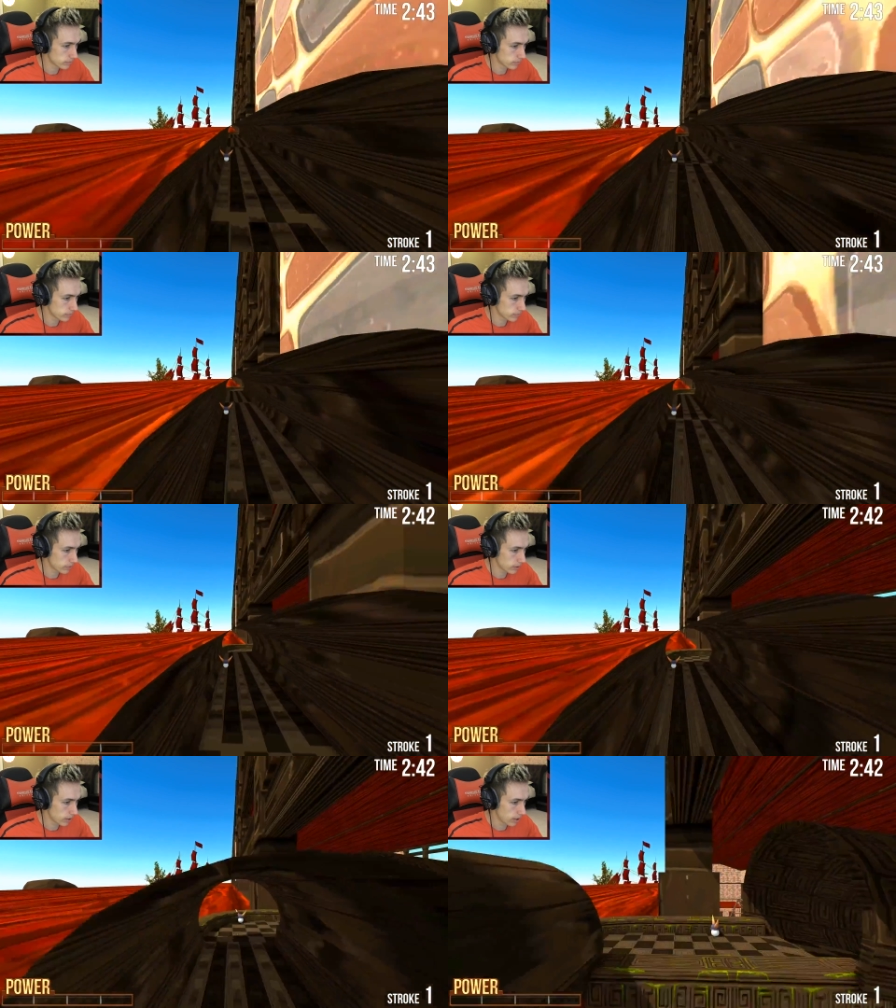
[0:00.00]
but I ended up
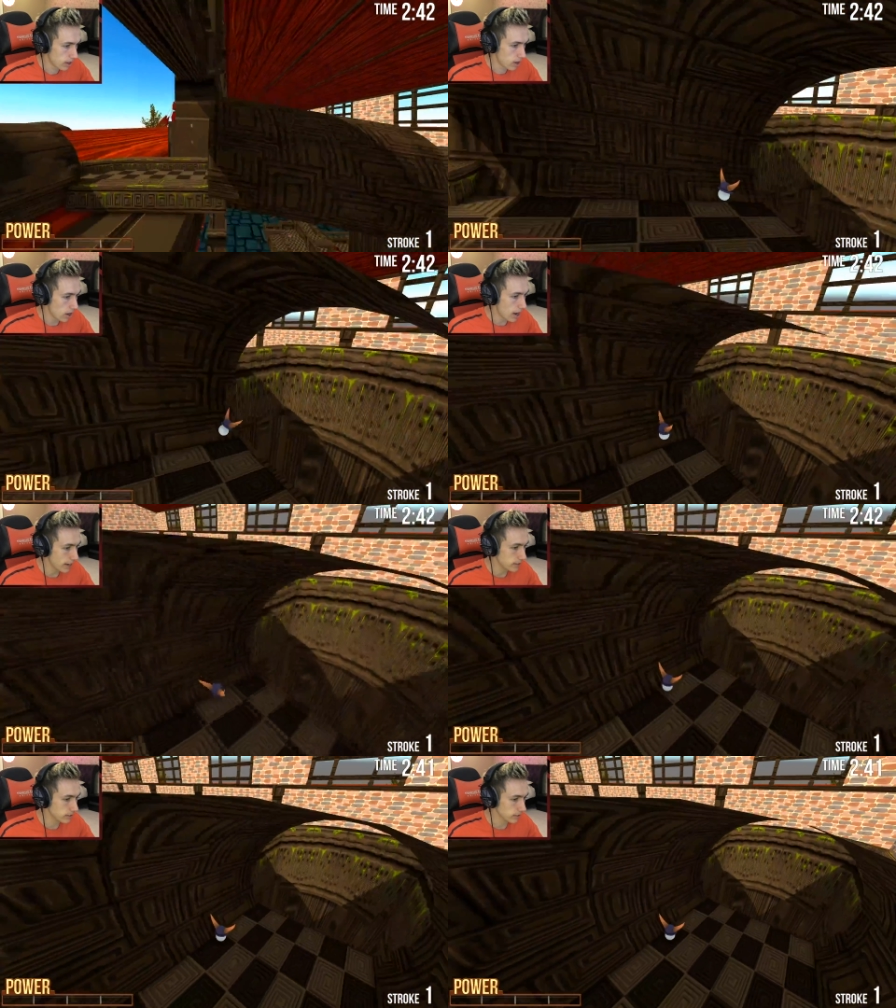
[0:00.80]
near it.
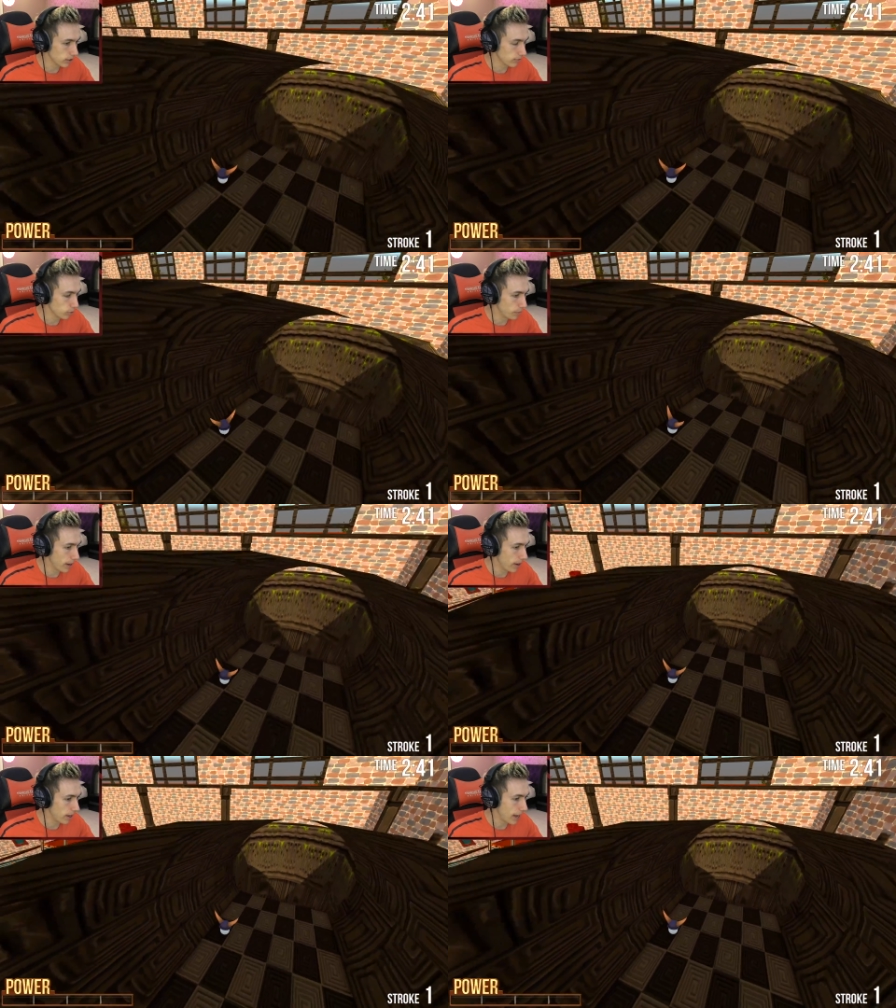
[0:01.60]
I didn't go full
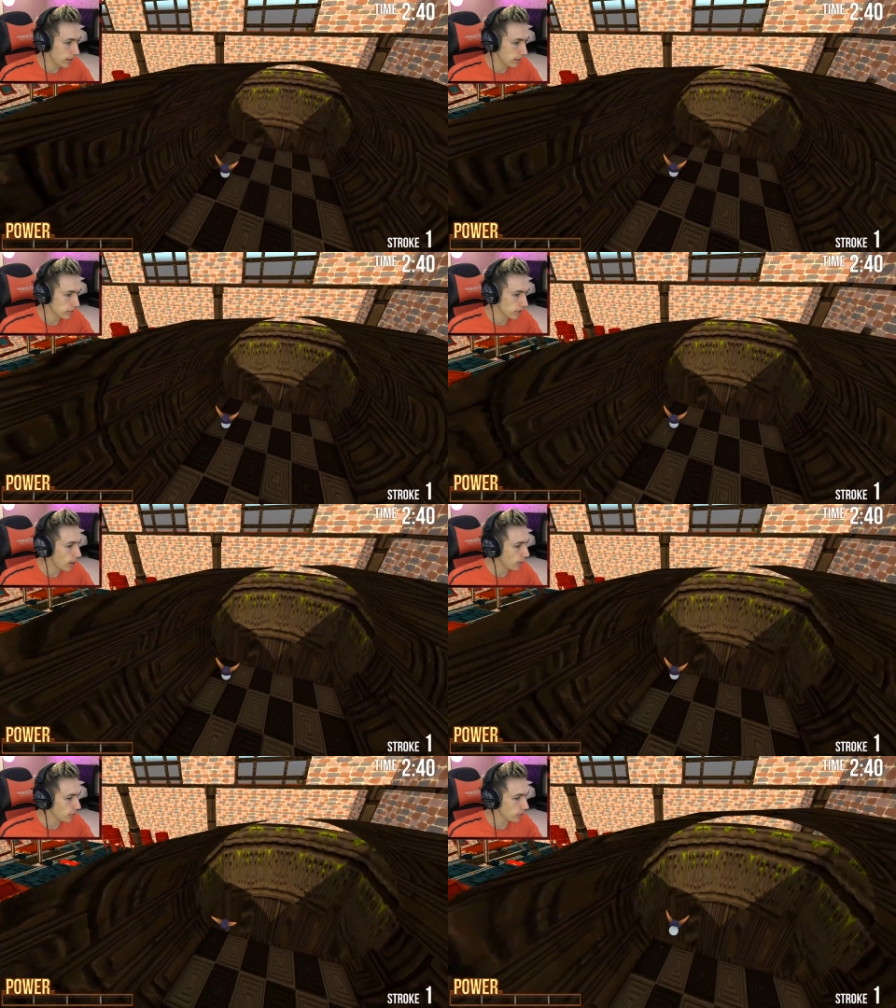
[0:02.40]
power. There's no uh, way.
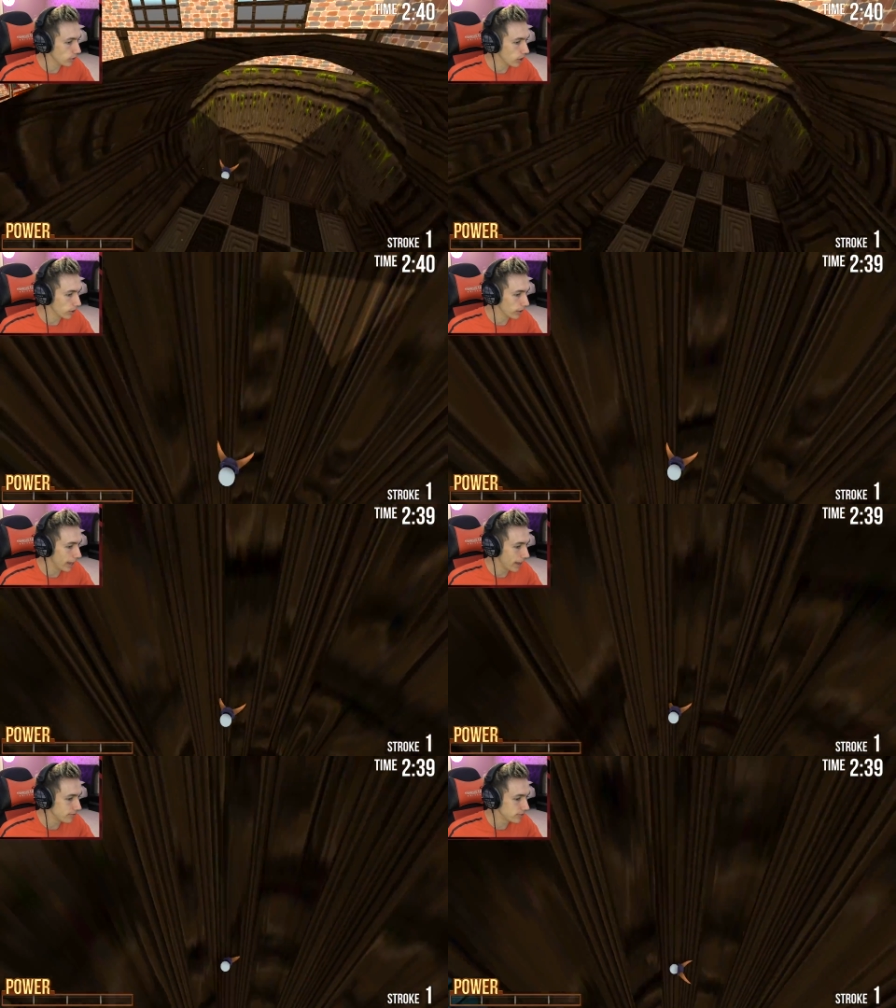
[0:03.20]
no, you, you can not go
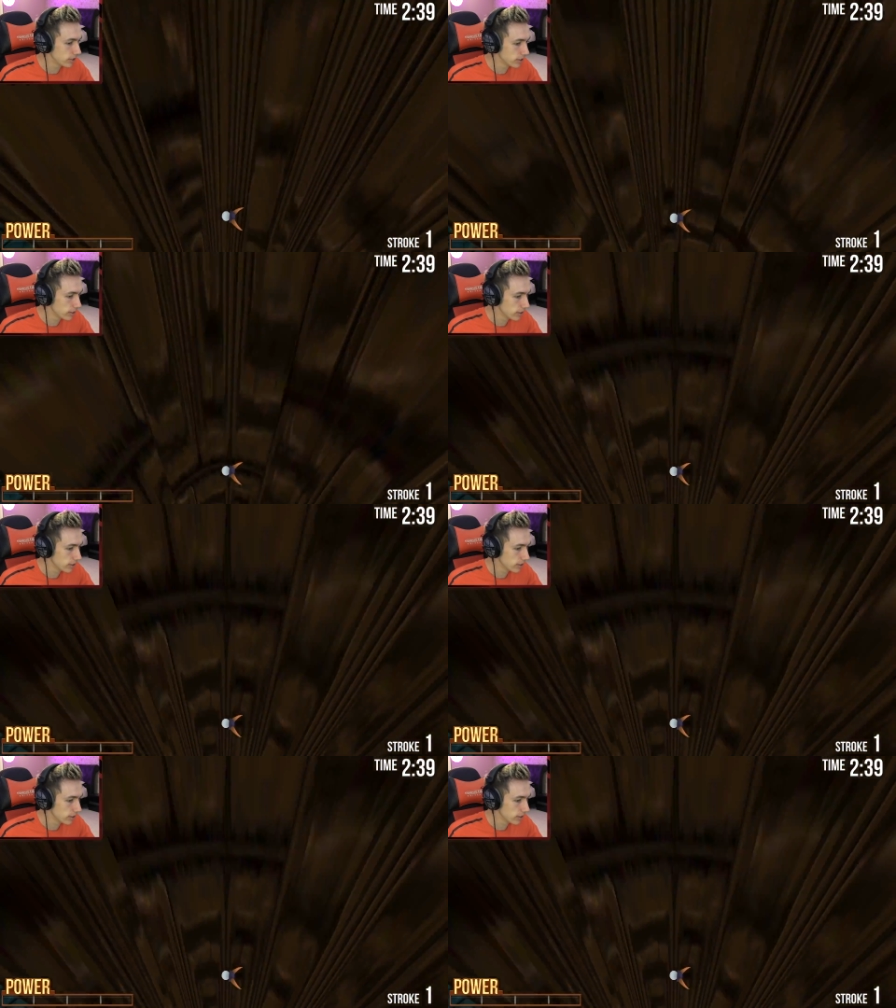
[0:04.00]
left.